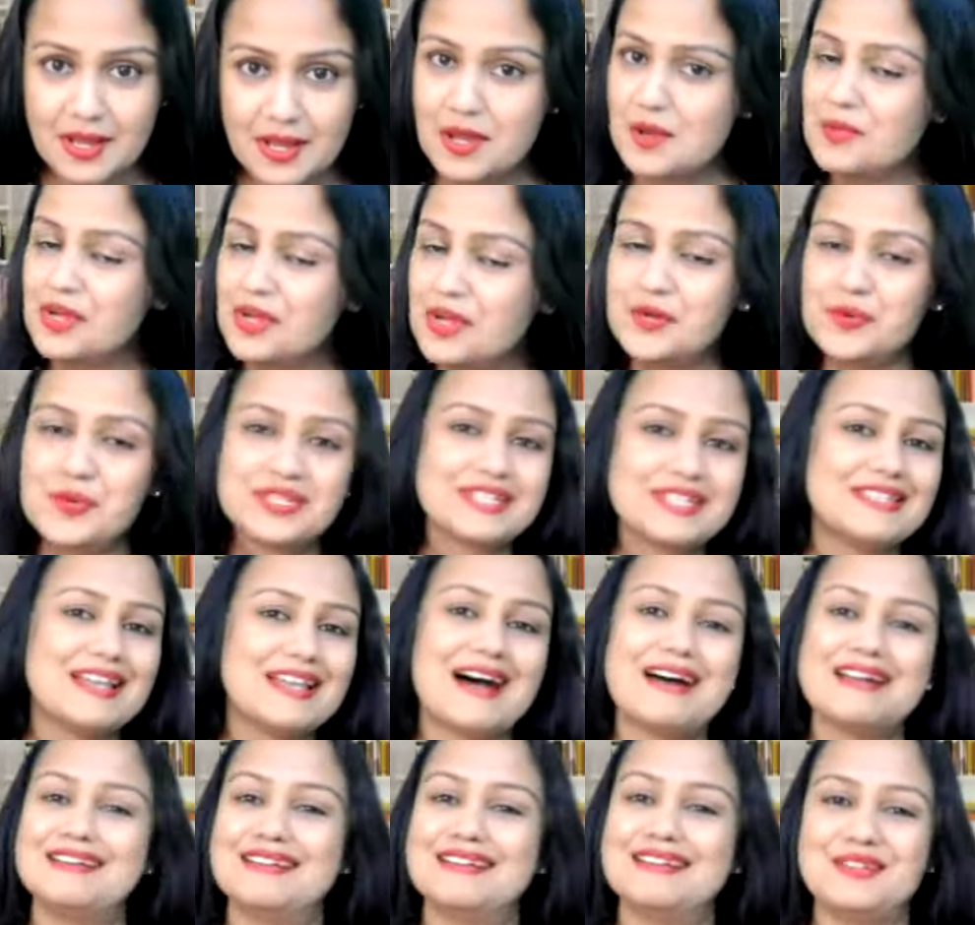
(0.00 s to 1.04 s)
But it was
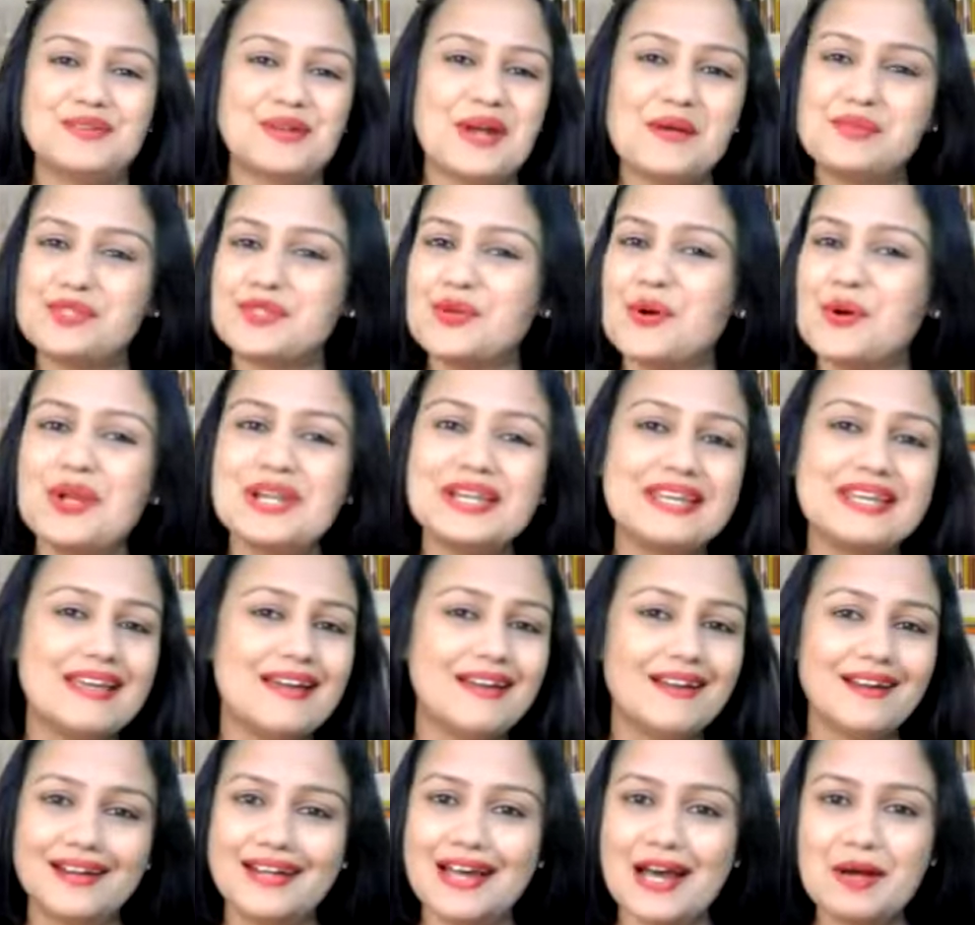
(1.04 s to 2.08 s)
done. I was all
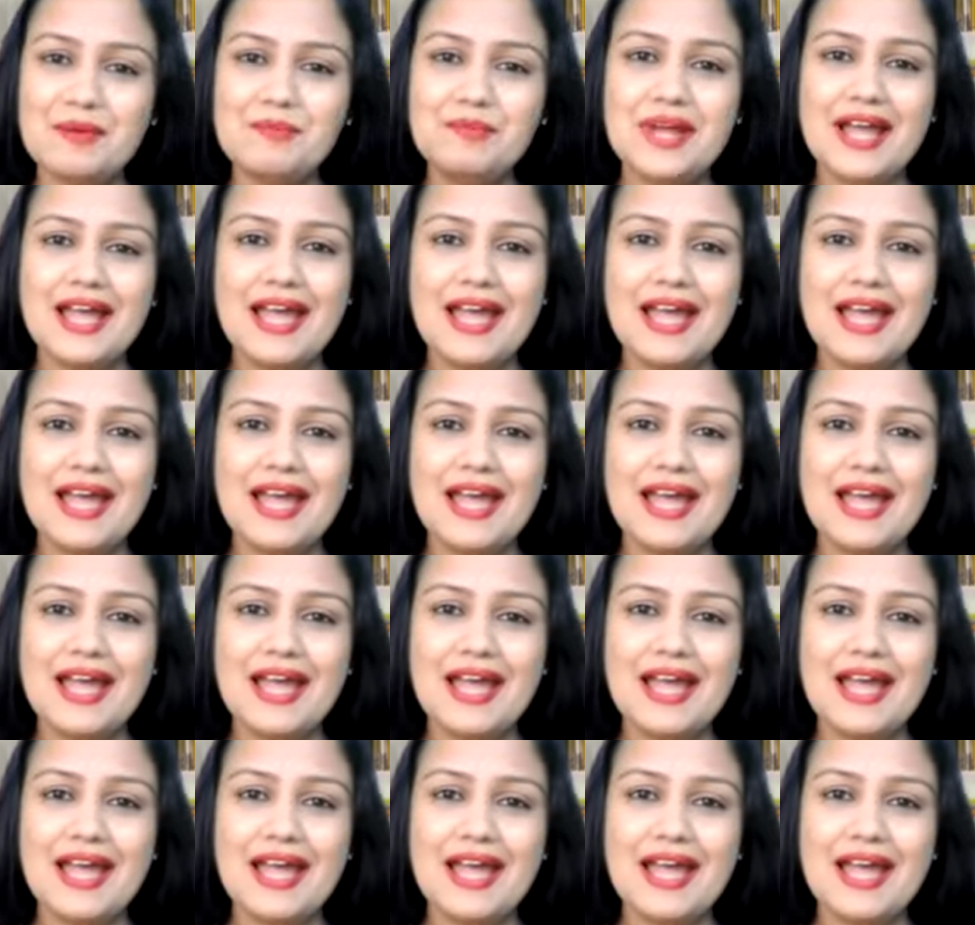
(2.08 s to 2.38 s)
geared up